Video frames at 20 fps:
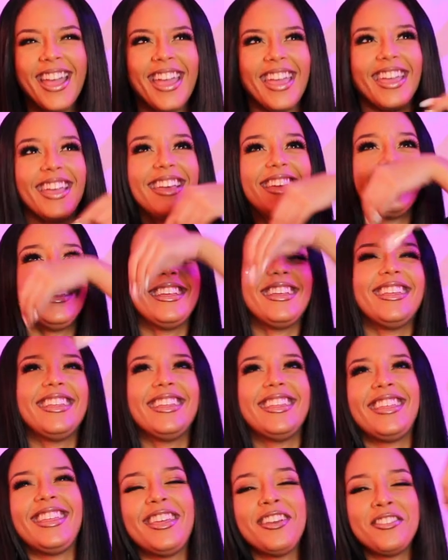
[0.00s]
It
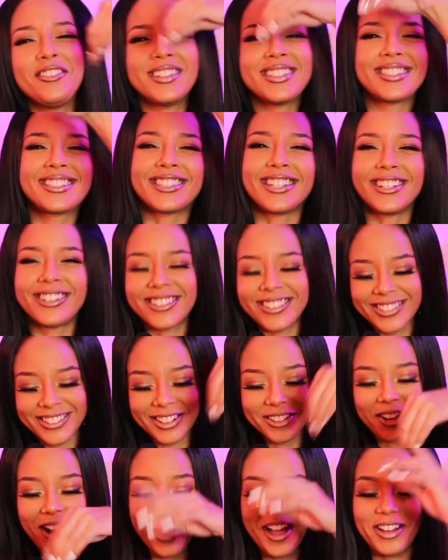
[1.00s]
it was
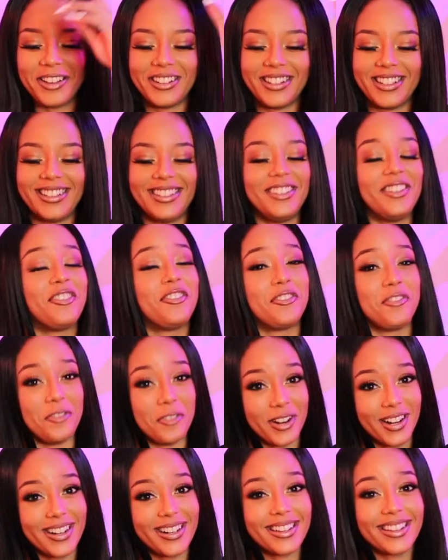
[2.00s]
circled around
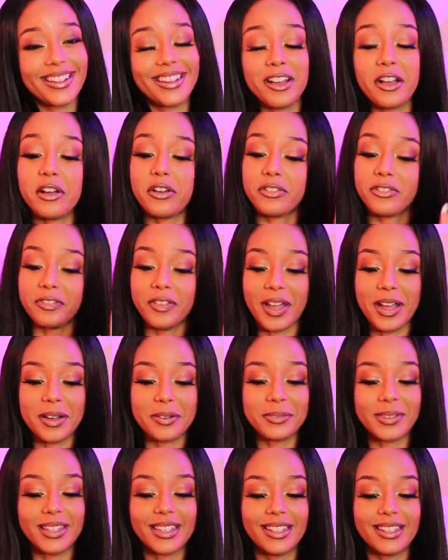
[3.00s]
work,
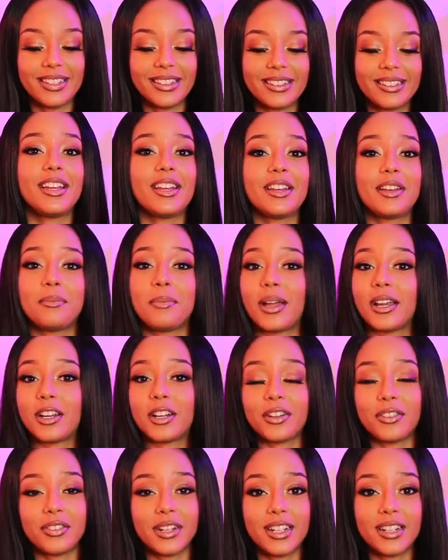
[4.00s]
family, my
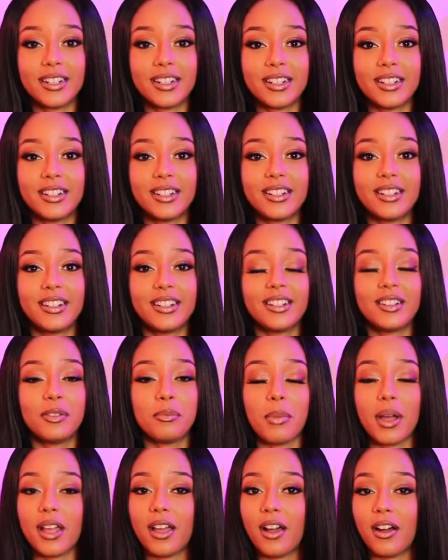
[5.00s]
career,
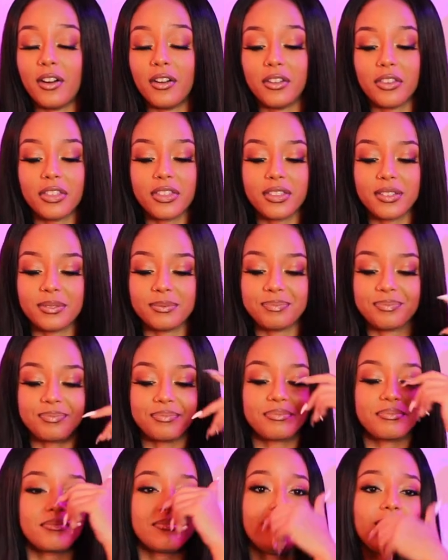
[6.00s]
my health,
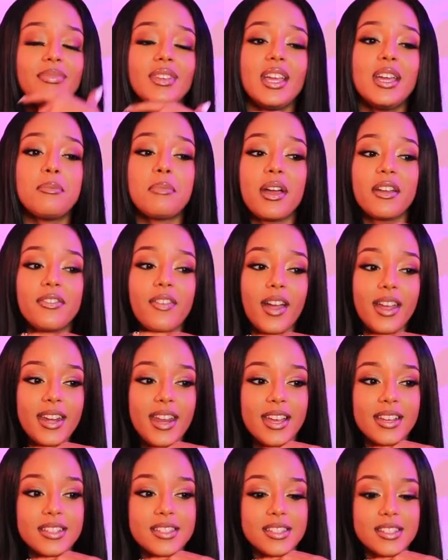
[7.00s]
and my
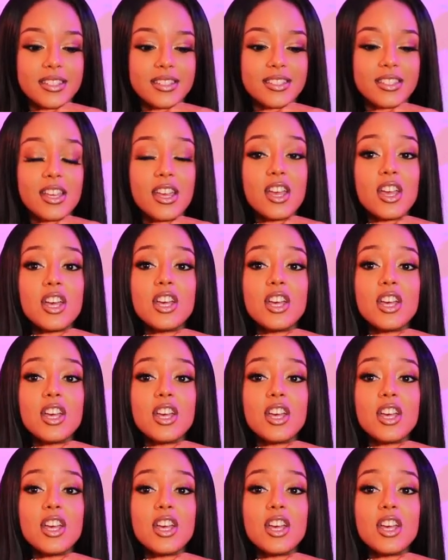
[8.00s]
finances.